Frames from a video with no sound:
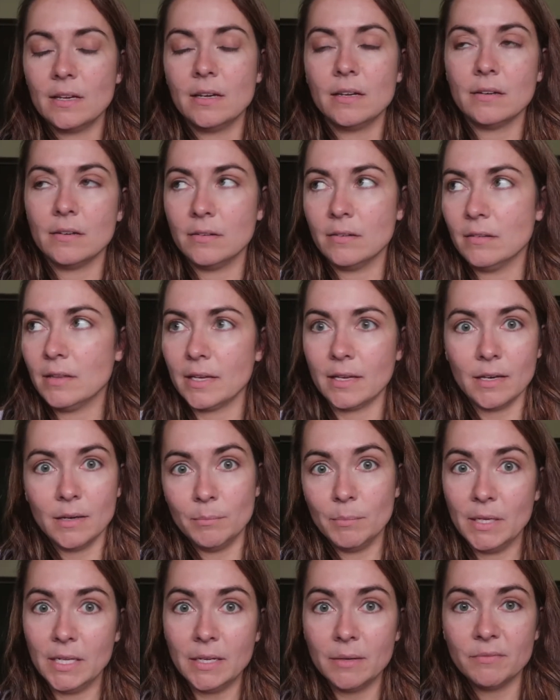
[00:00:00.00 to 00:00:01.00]
I don't know, like a
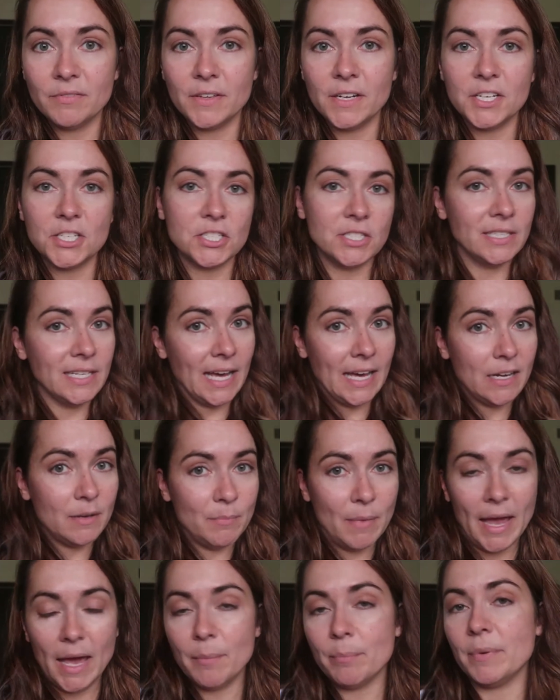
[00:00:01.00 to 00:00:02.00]
medium finish, not a
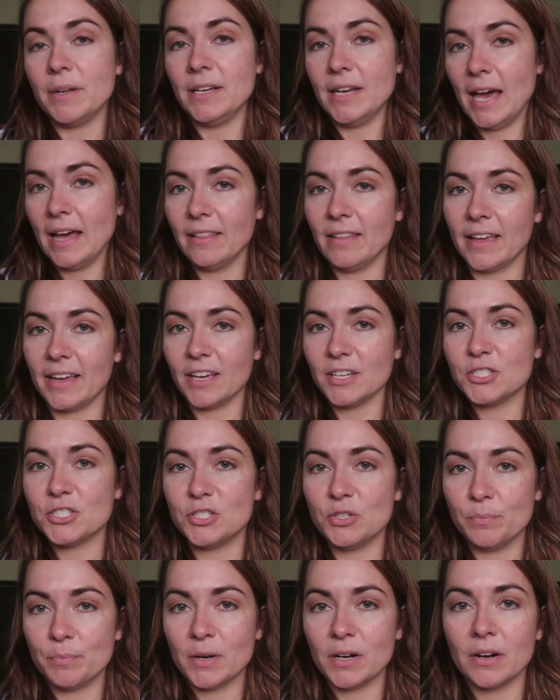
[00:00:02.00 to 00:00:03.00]
matte, but not like a
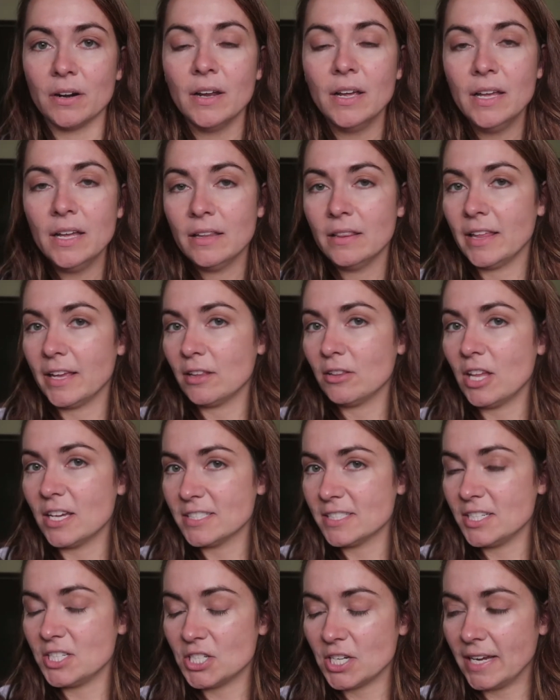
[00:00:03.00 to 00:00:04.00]
super like
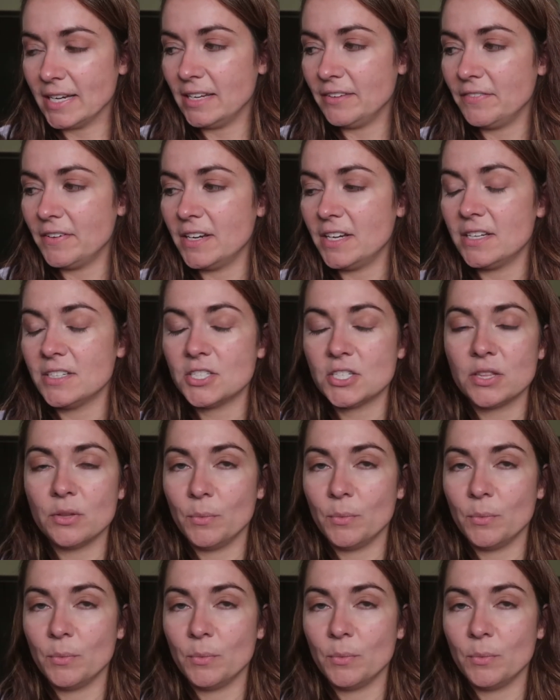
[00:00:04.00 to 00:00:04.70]
glossy shiny finish.